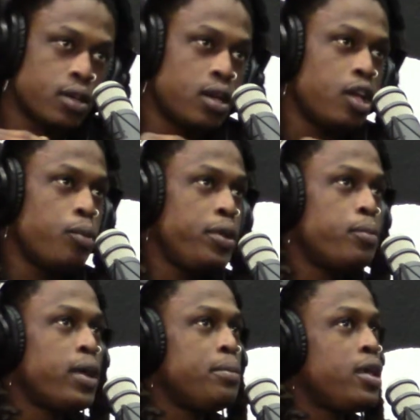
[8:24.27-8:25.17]
It'll
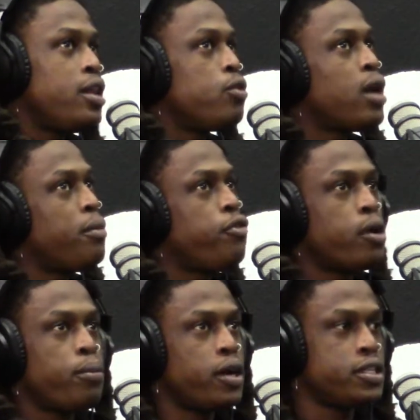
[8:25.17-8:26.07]
probably be either right before
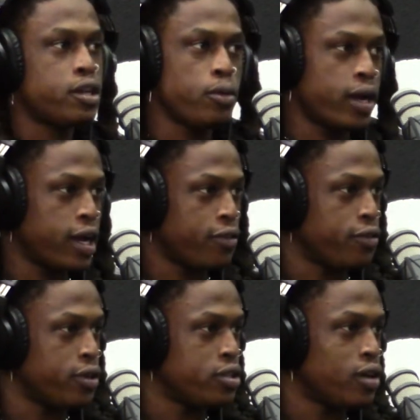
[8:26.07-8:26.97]
the project or right
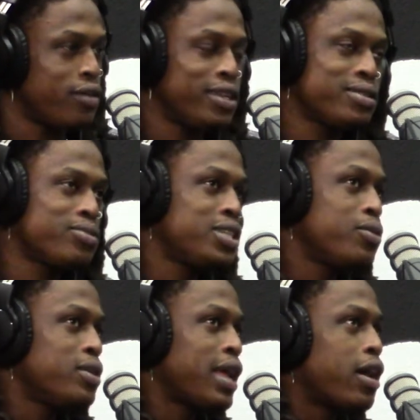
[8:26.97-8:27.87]
after it. So I did some shit
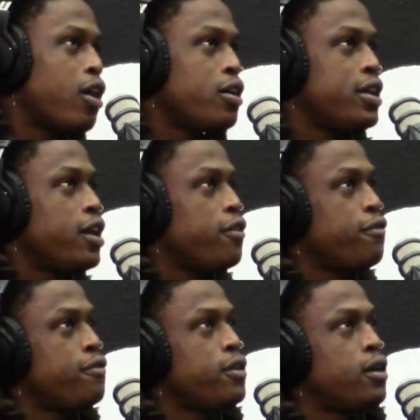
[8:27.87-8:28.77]
with like All
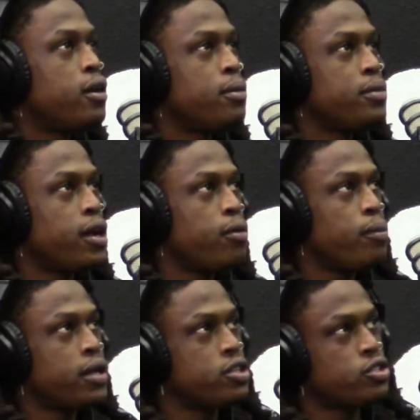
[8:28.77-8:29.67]
Def that we're
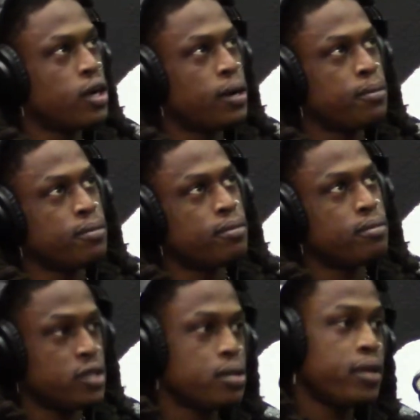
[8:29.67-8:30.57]
about to drop.
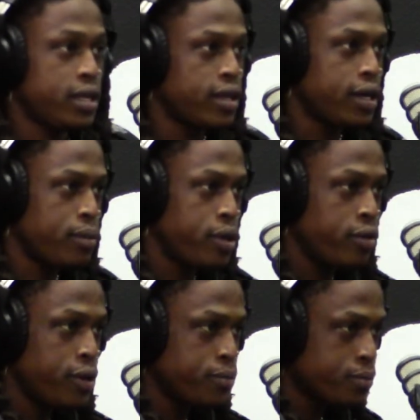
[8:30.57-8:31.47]
It's a mini
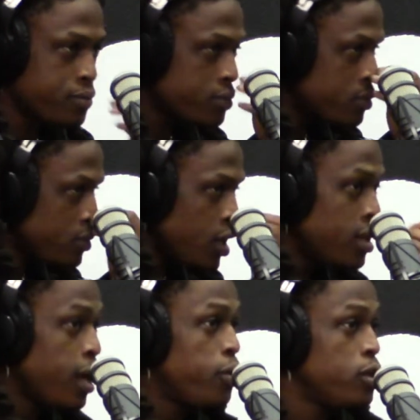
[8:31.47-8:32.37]
documentary
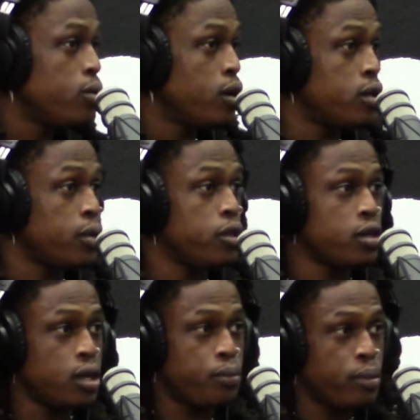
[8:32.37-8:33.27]
that we're
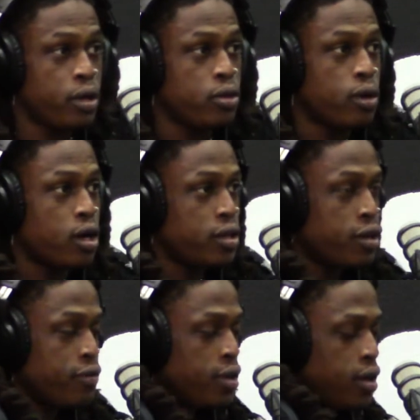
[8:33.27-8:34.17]
looking to premiere through All Def.